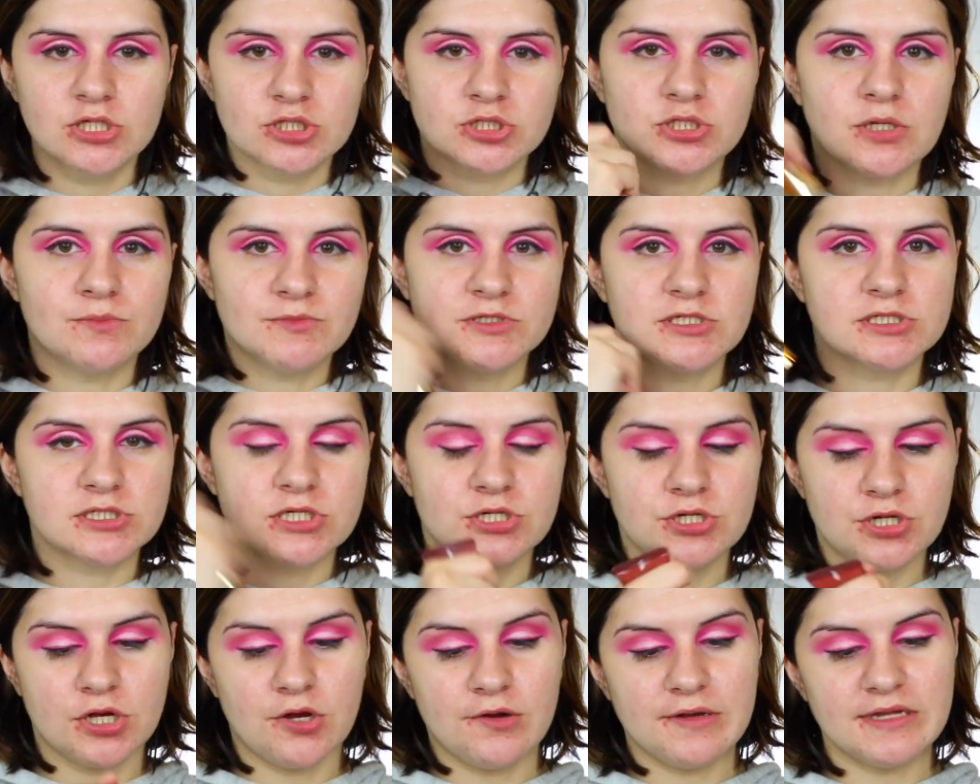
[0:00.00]
So I'm just
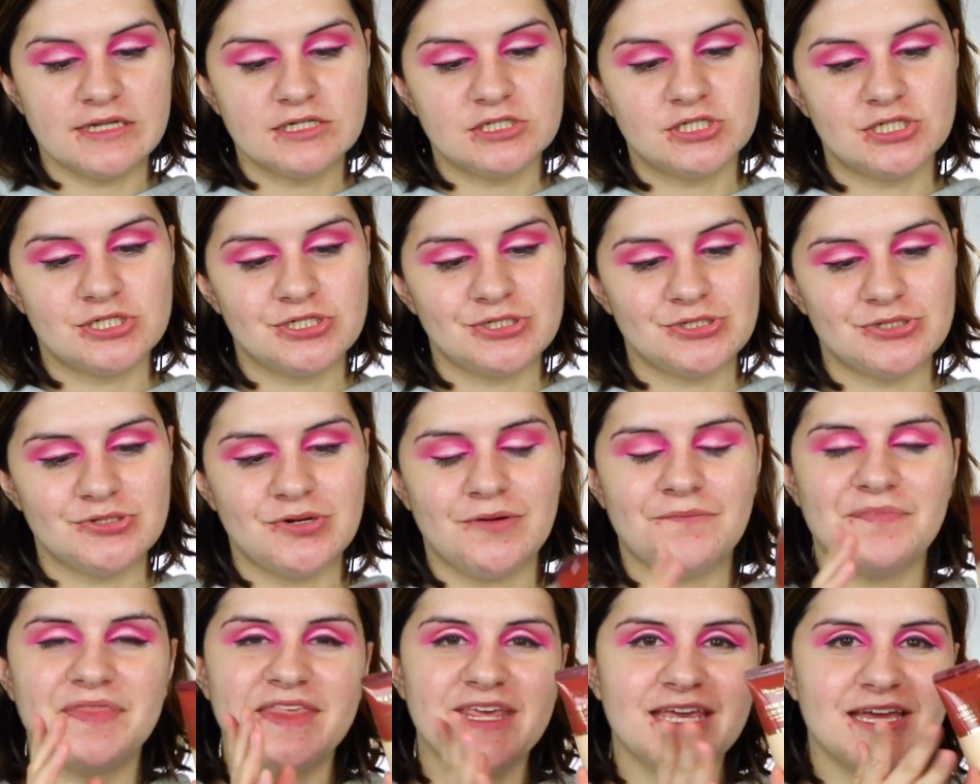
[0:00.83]
going to go
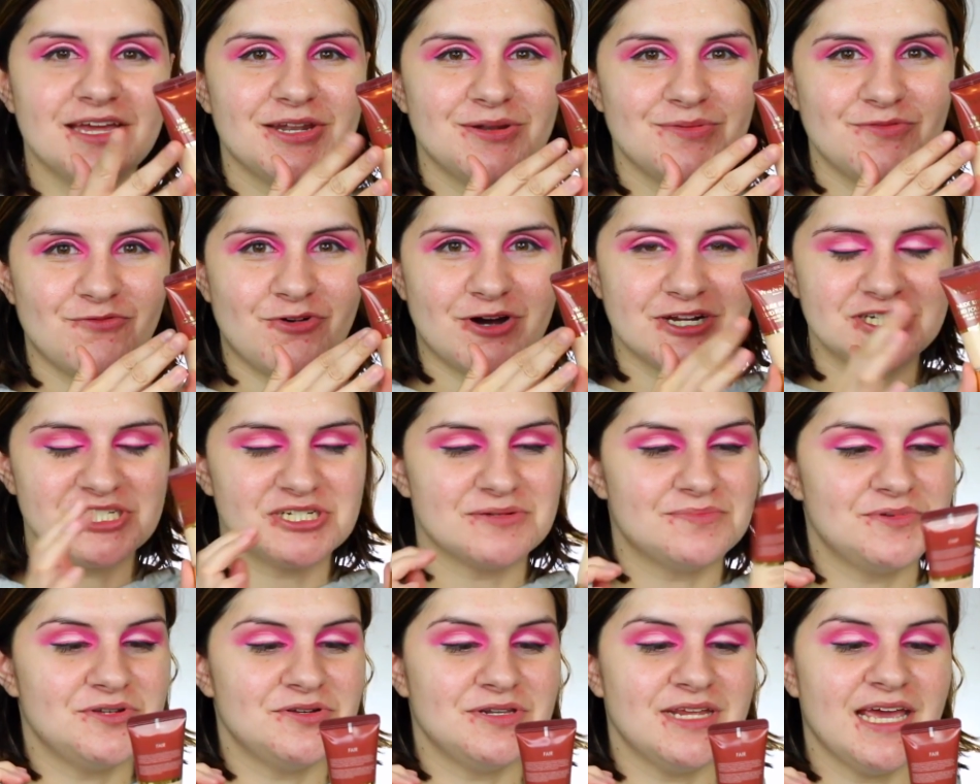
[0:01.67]
into the
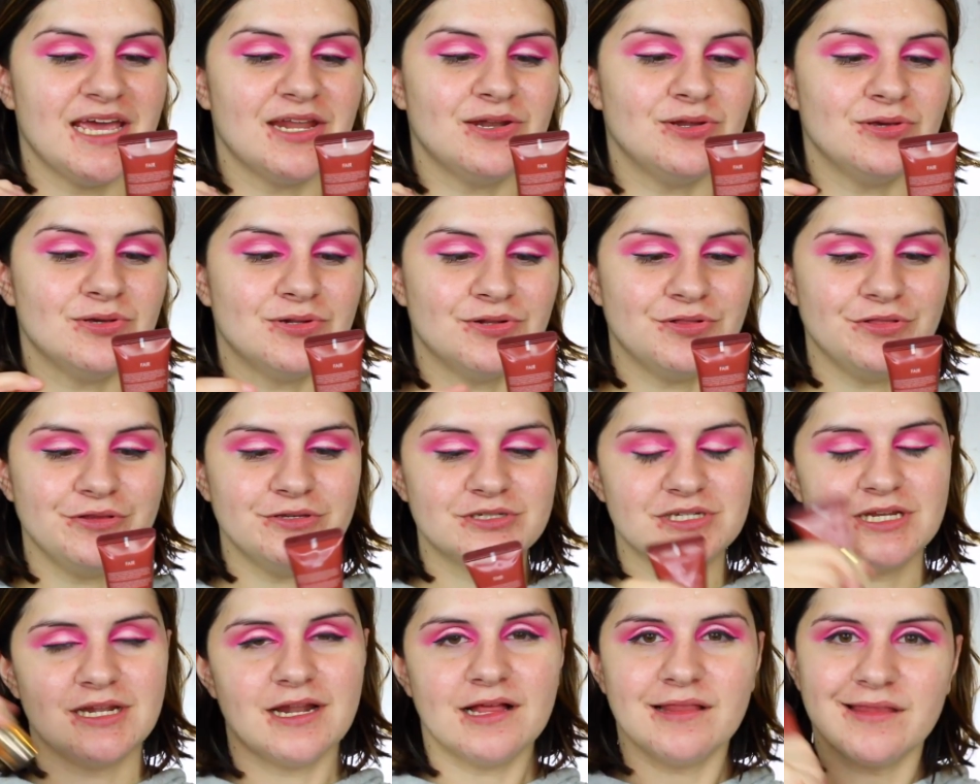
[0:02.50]
Wander Beauty Nude
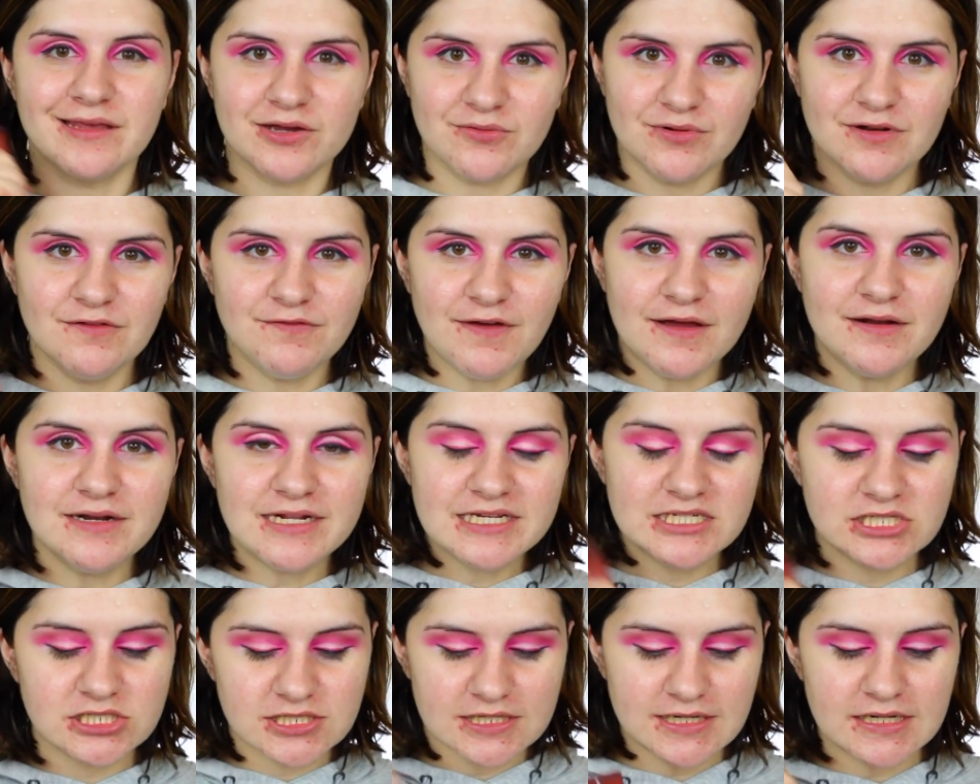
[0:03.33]
Illusion Liquid
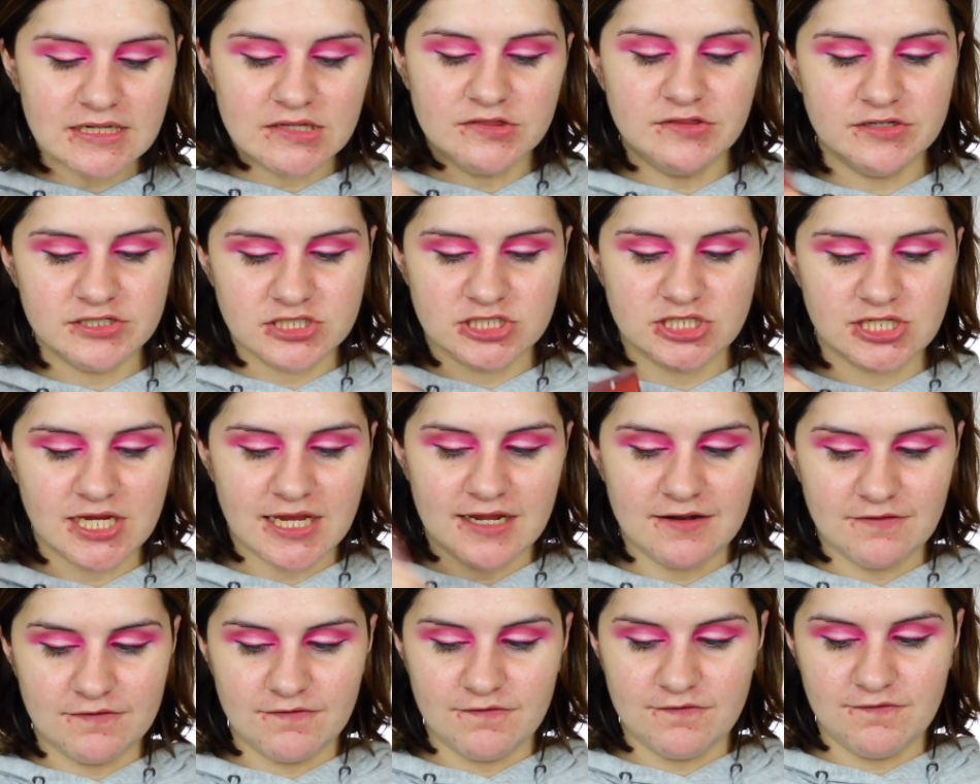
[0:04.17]
Foundation in the
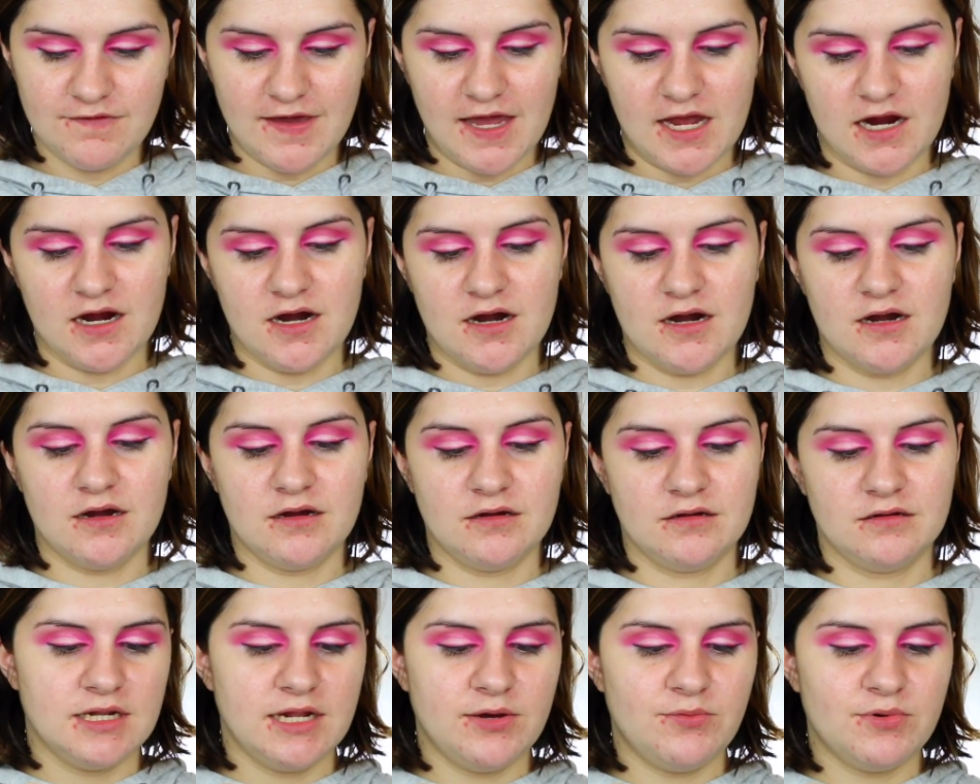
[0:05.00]
shade Fair.
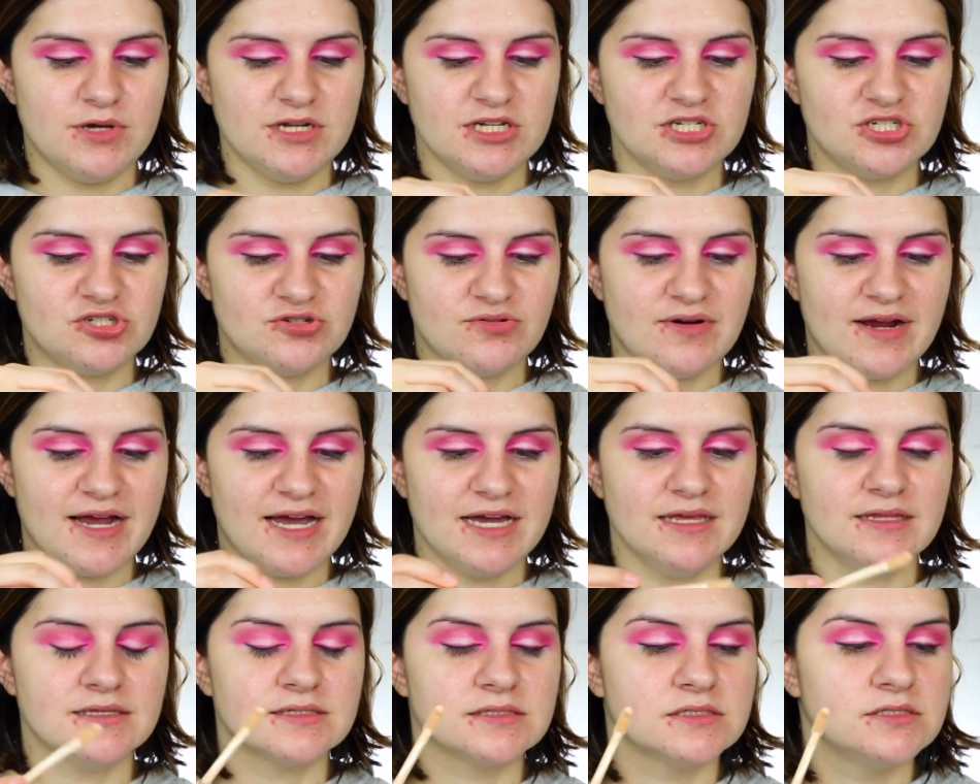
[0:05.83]
And I want to
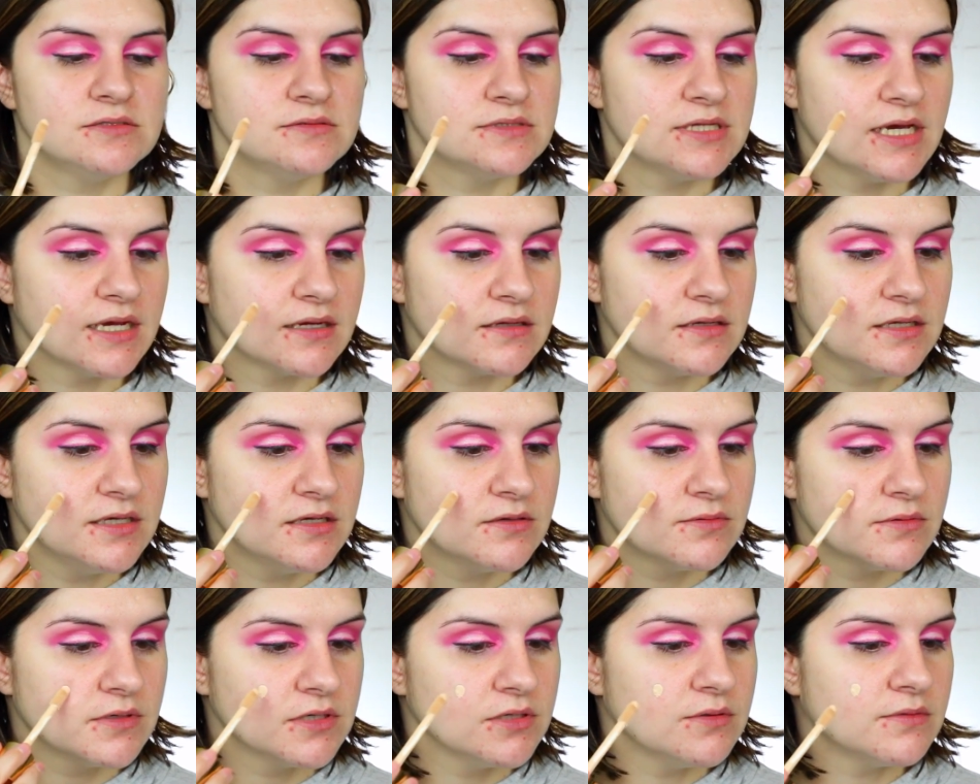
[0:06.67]
try this new
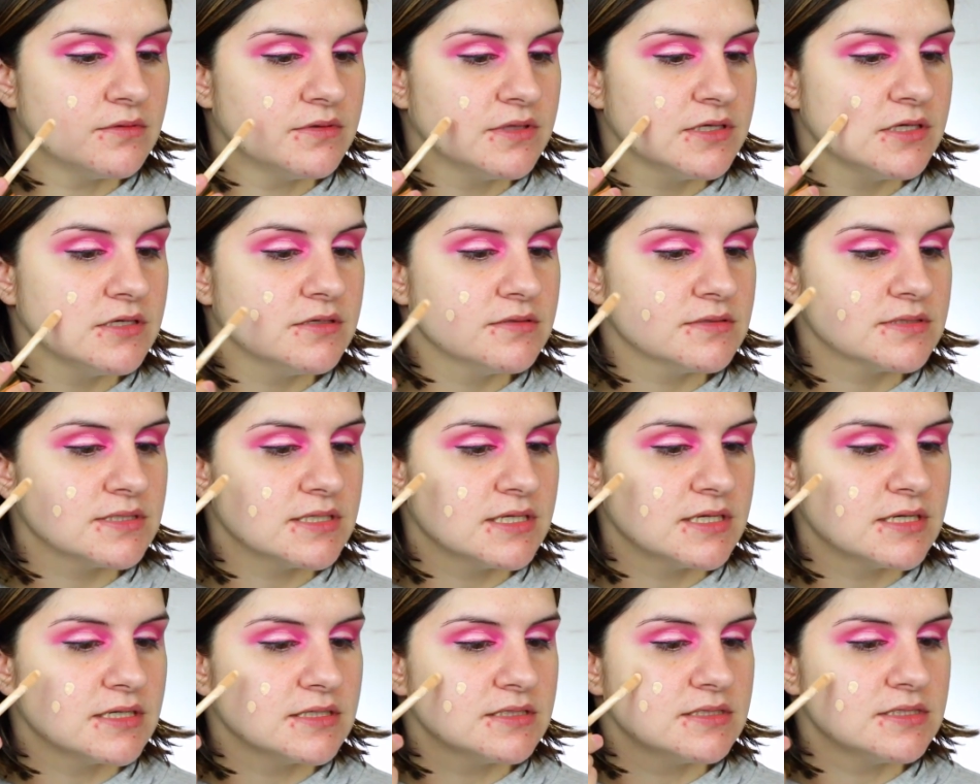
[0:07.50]
technique where you only use
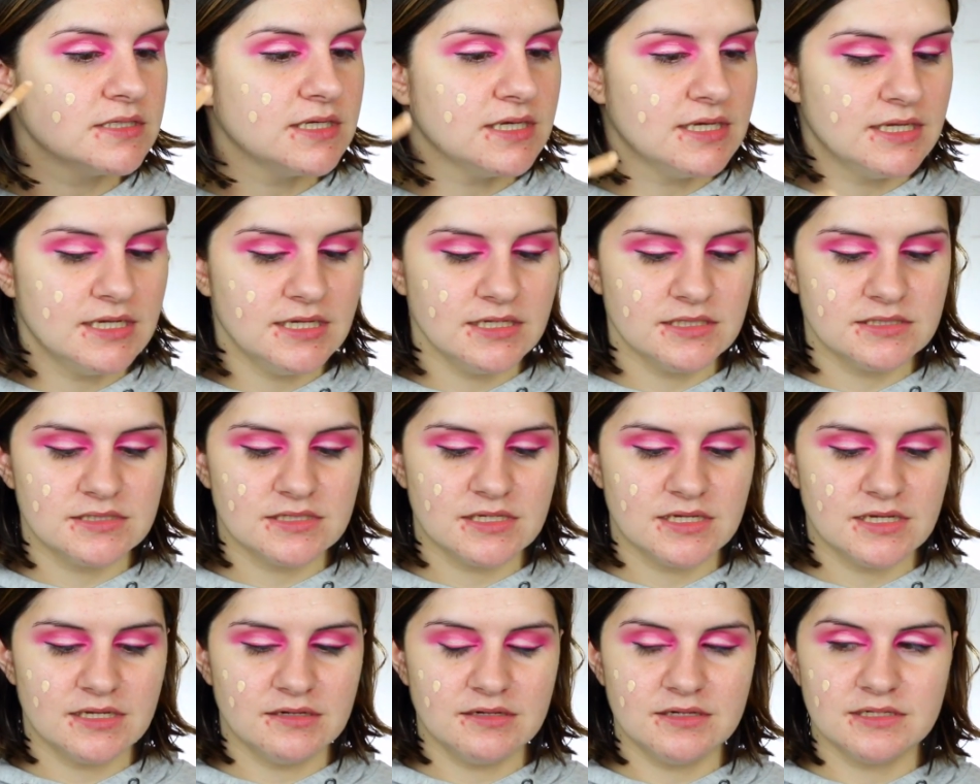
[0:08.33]
like a teeny,
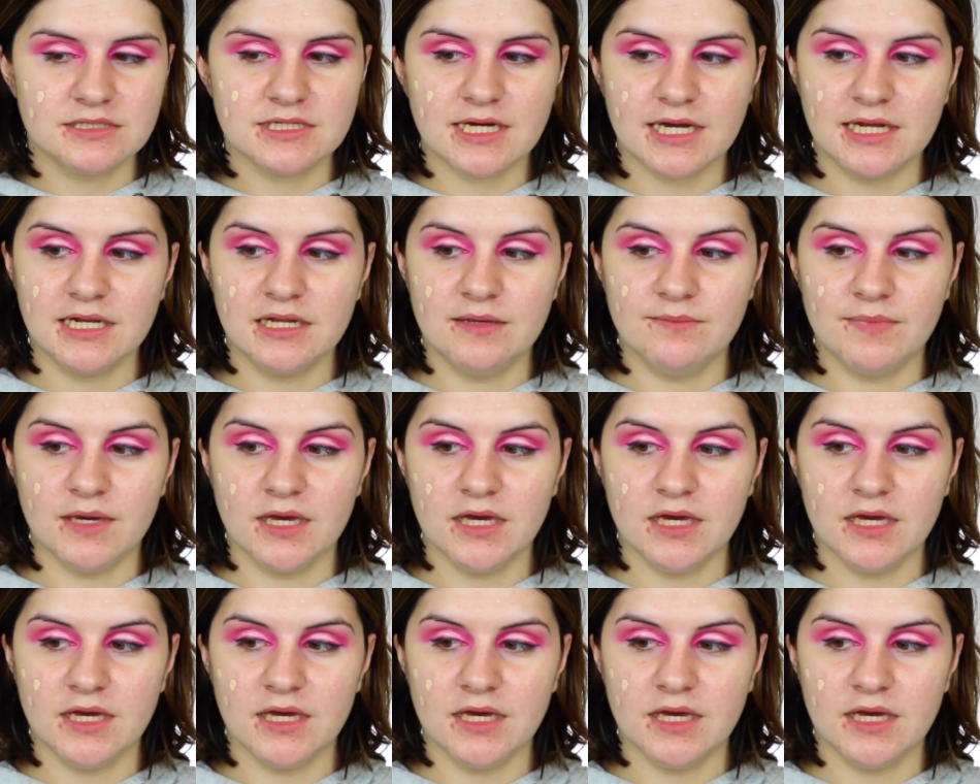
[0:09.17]
teeny, tiny